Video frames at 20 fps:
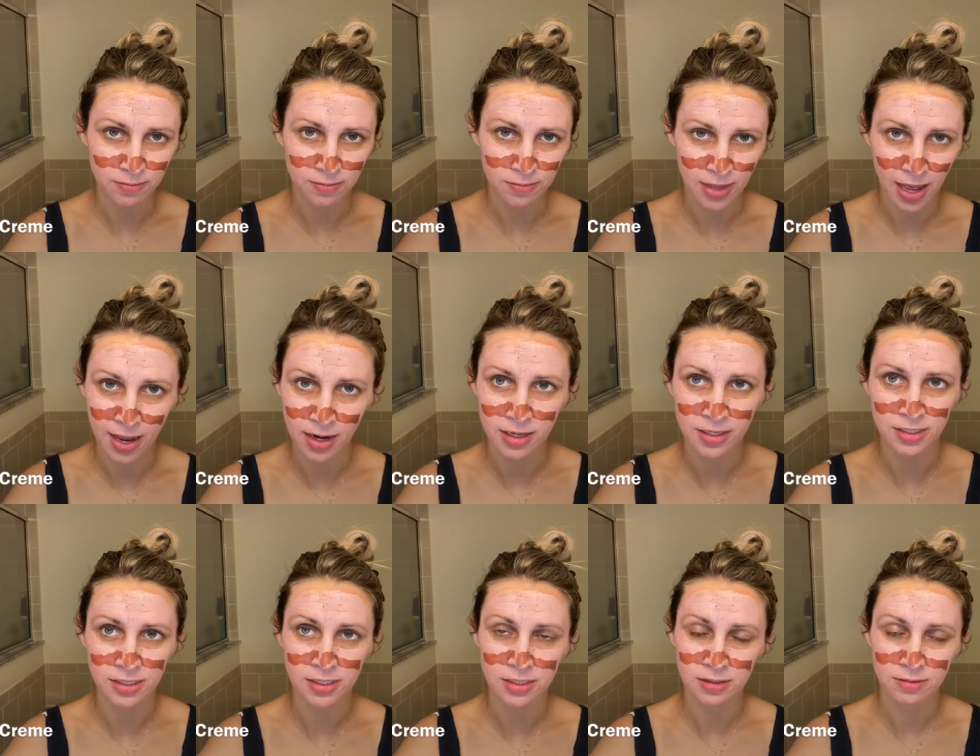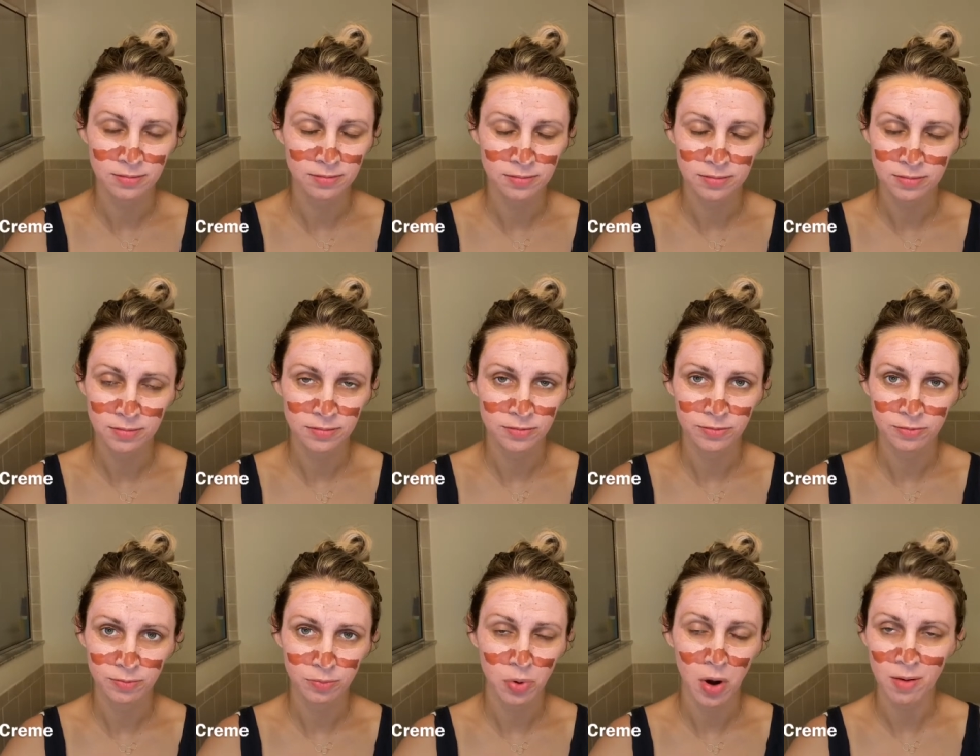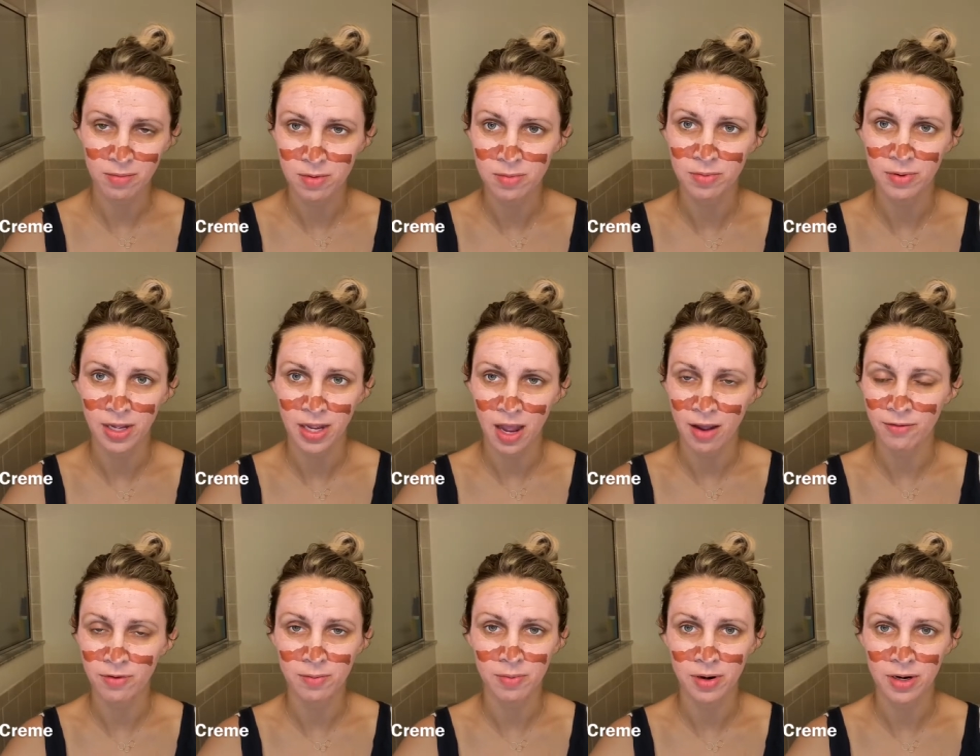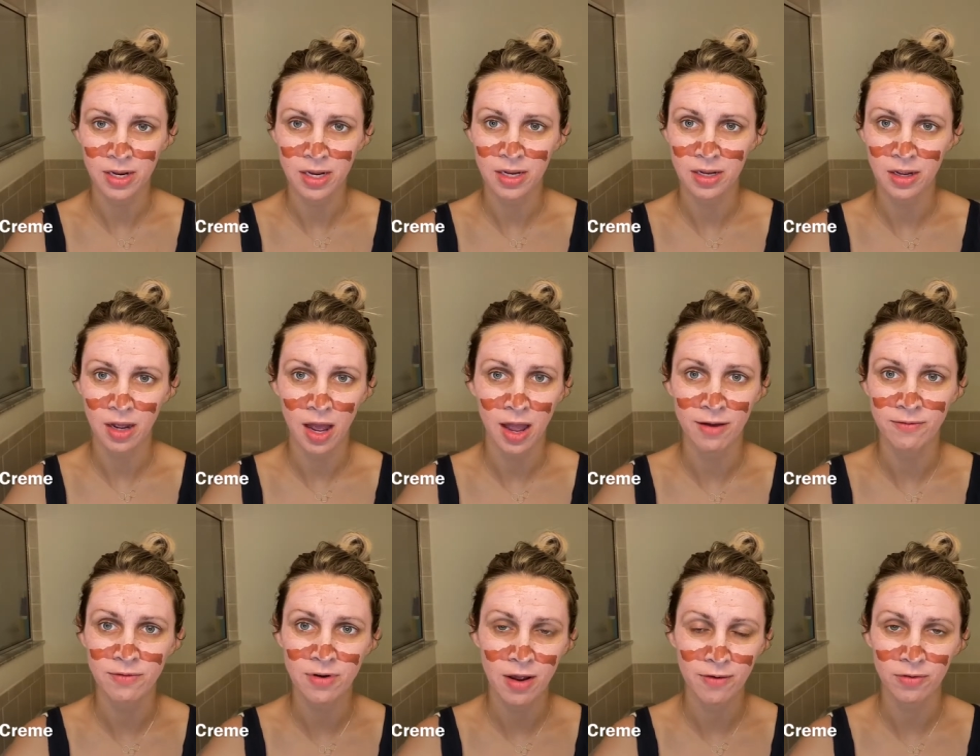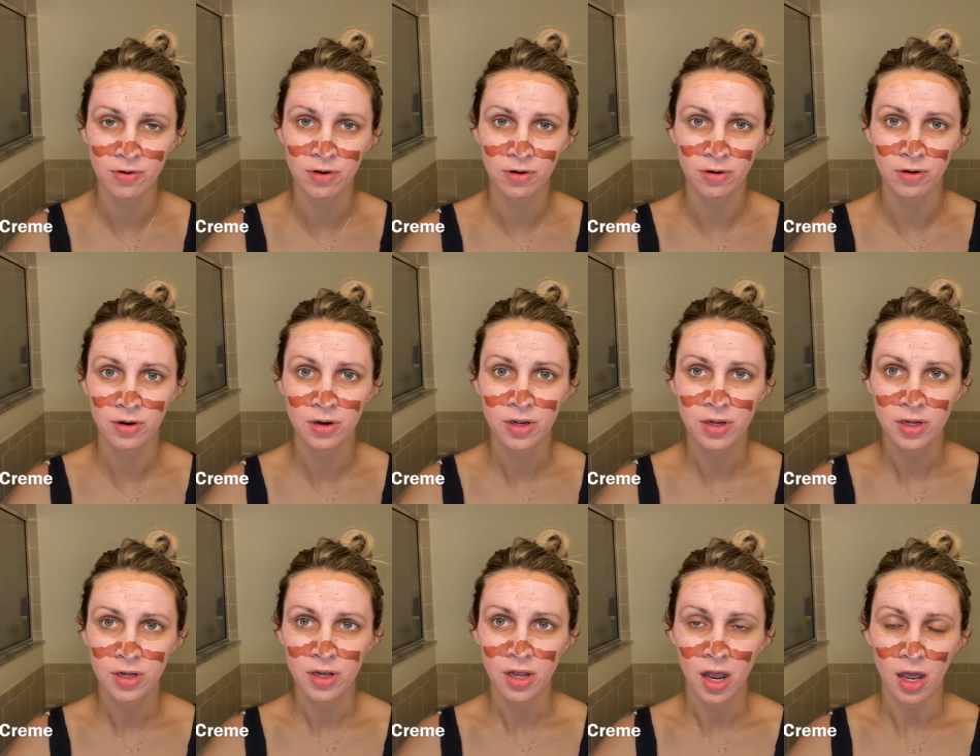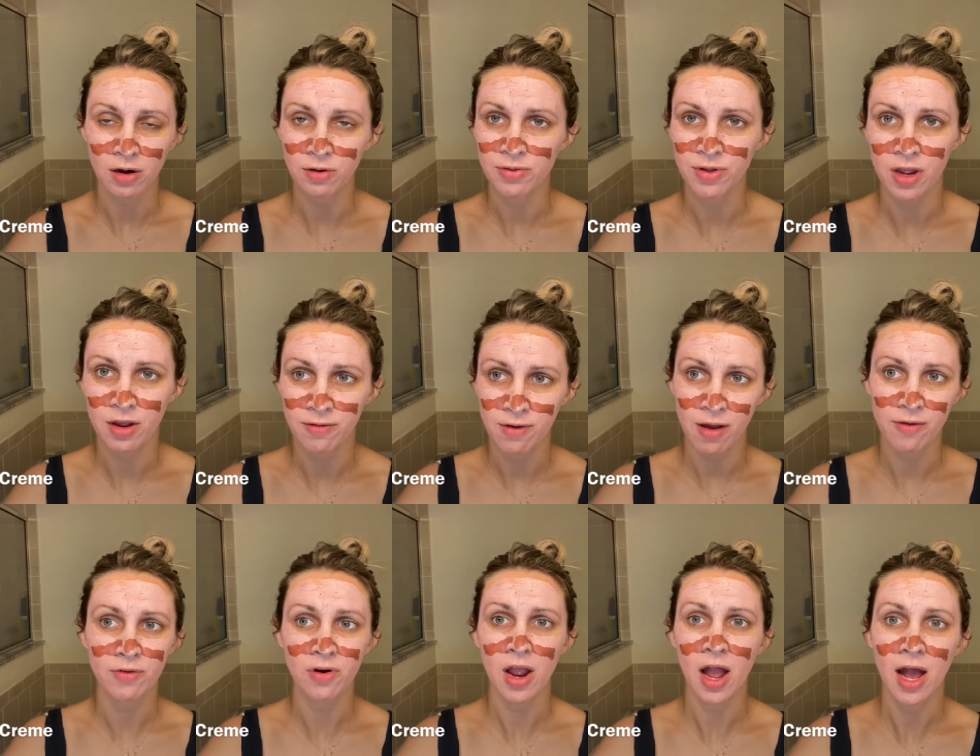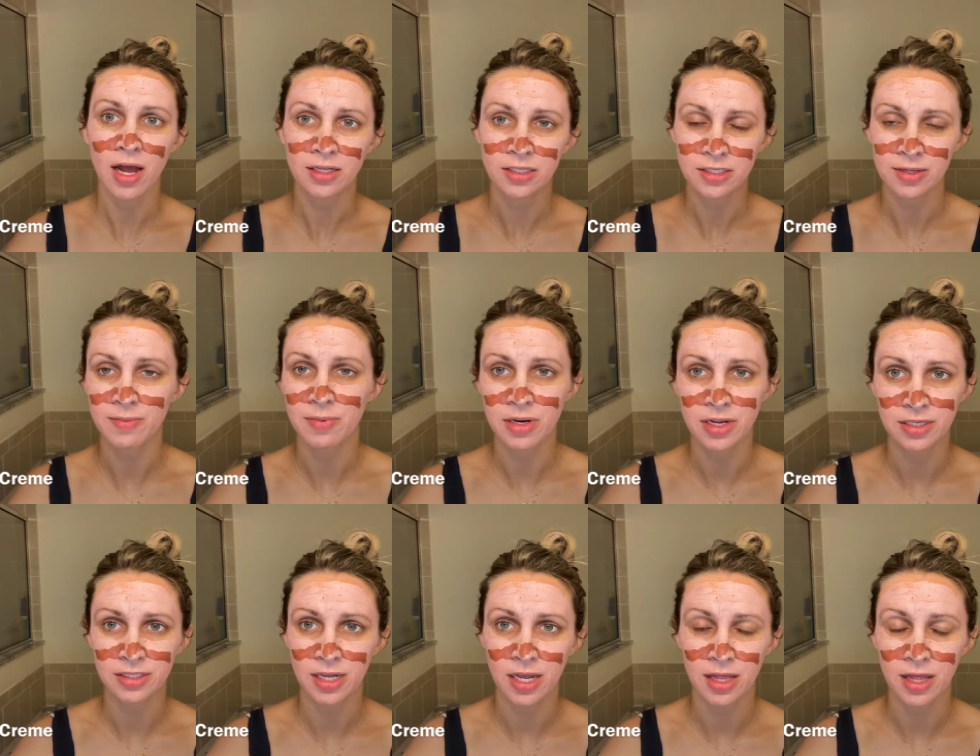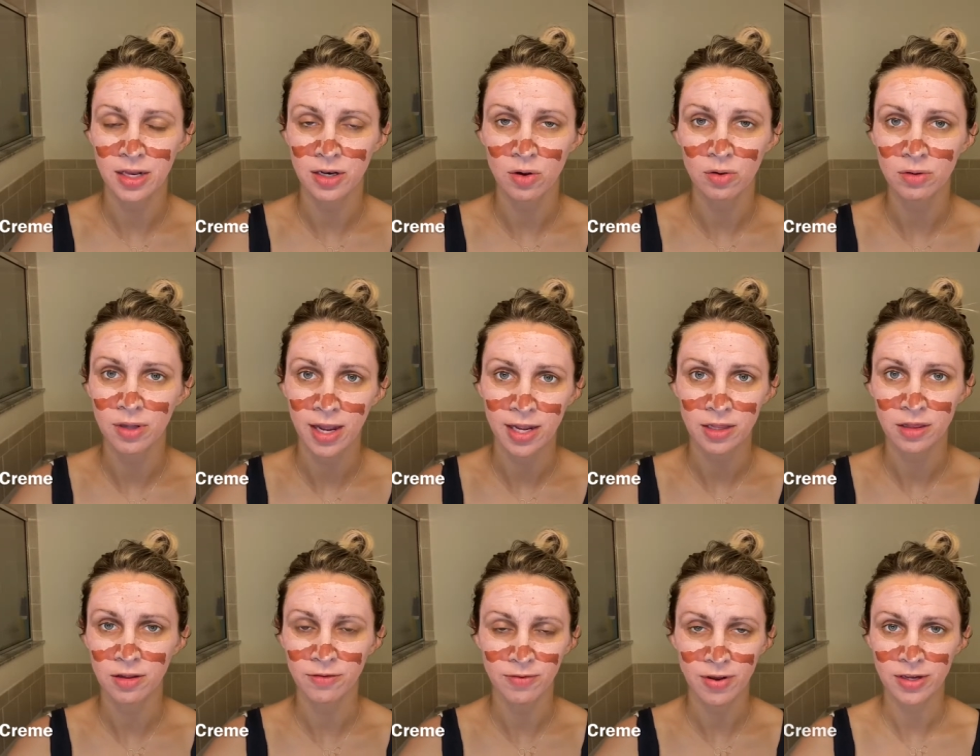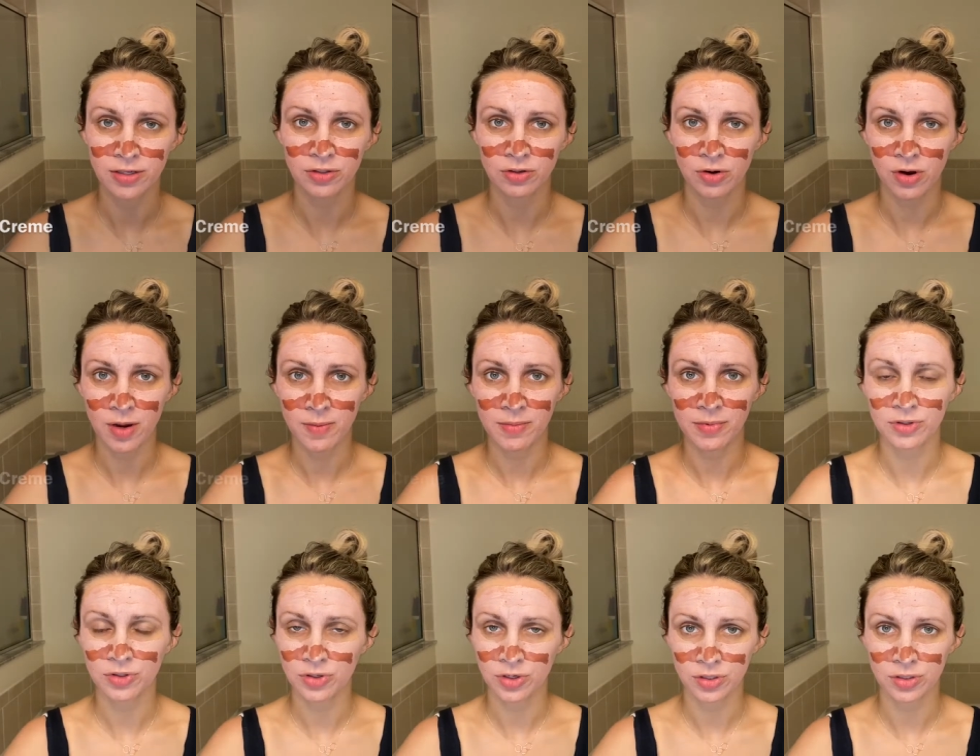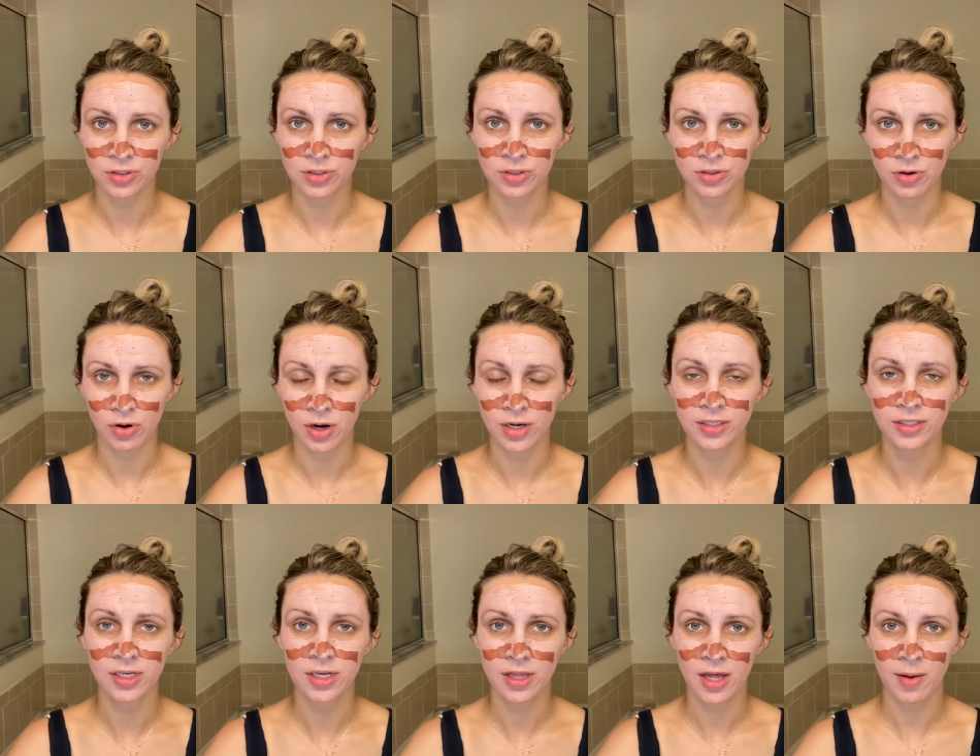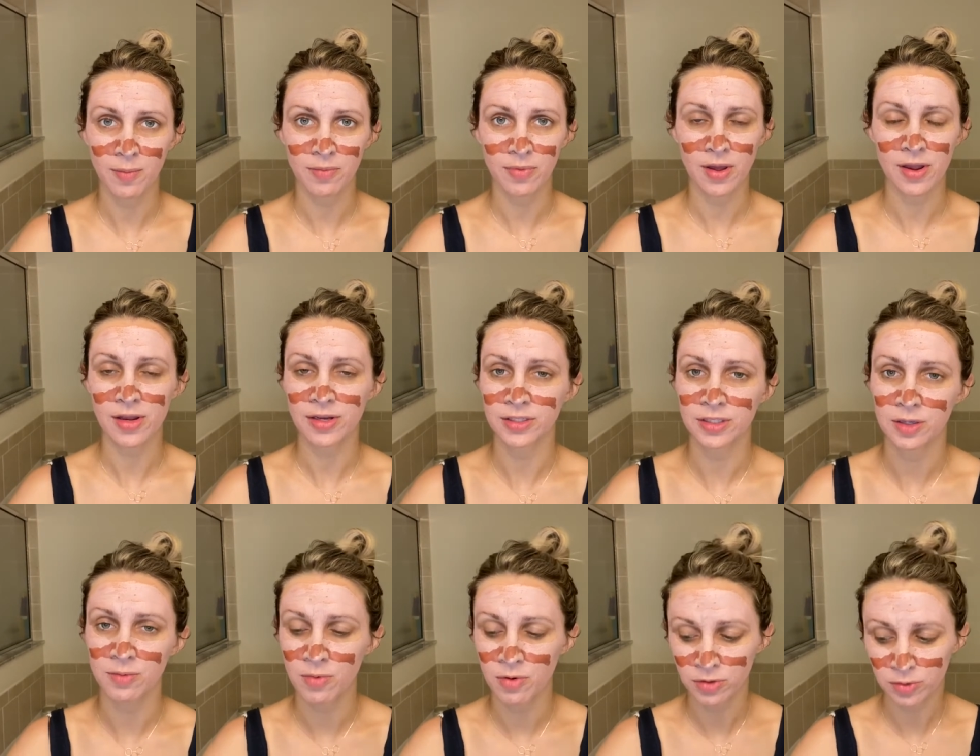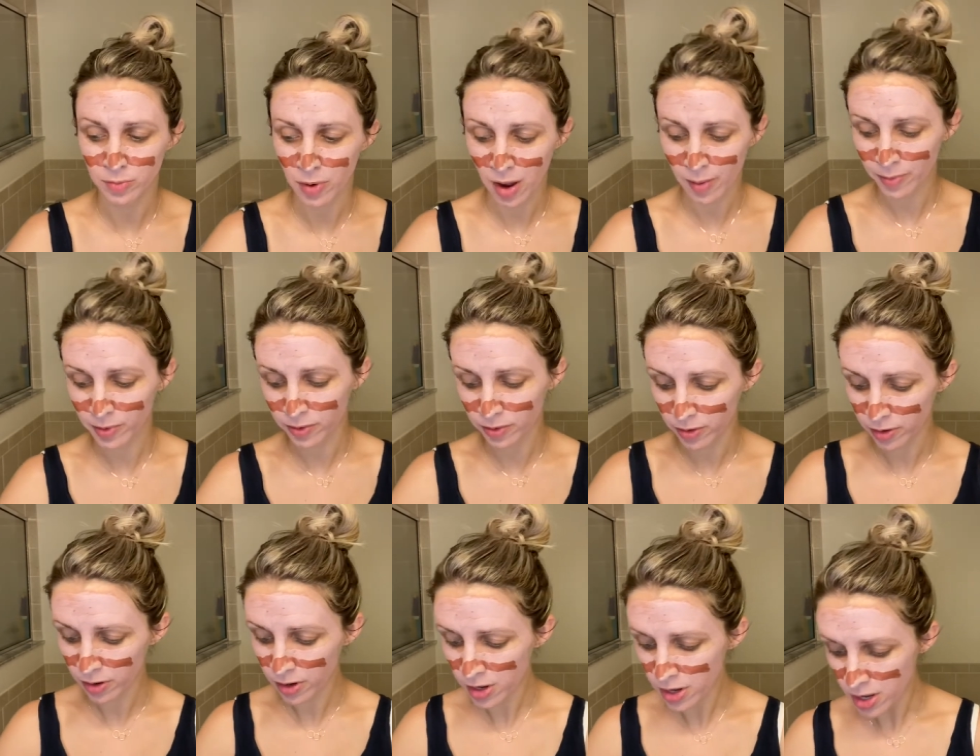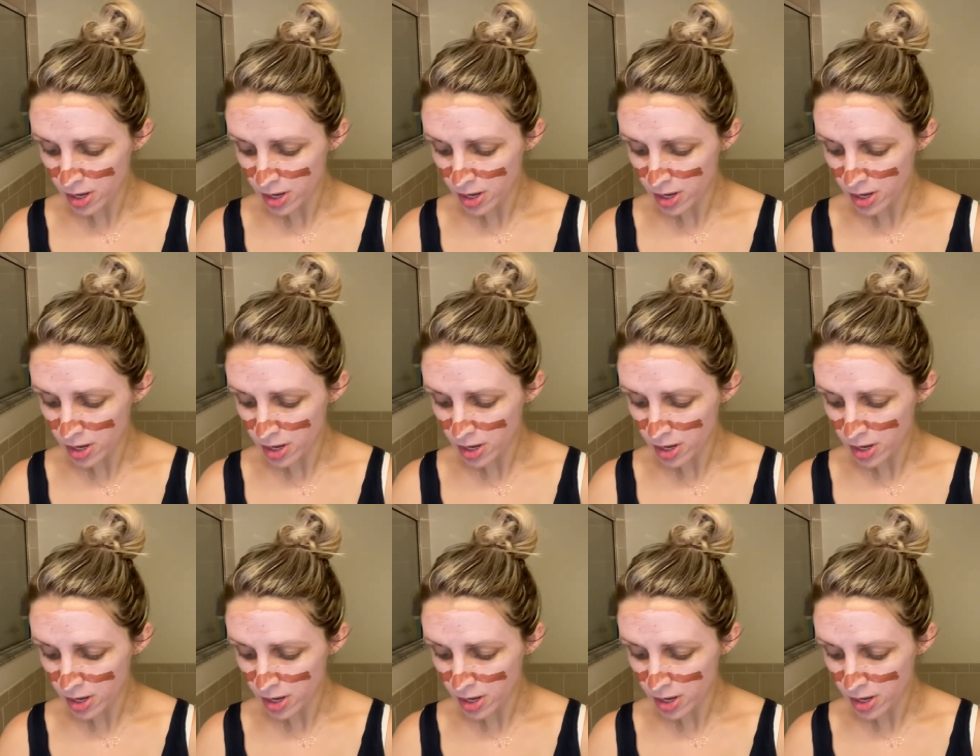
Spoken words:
That is probably everybody. I don't think I've ever had somebody say they don't like the face cream. It's just crazy. That thing is the most popular.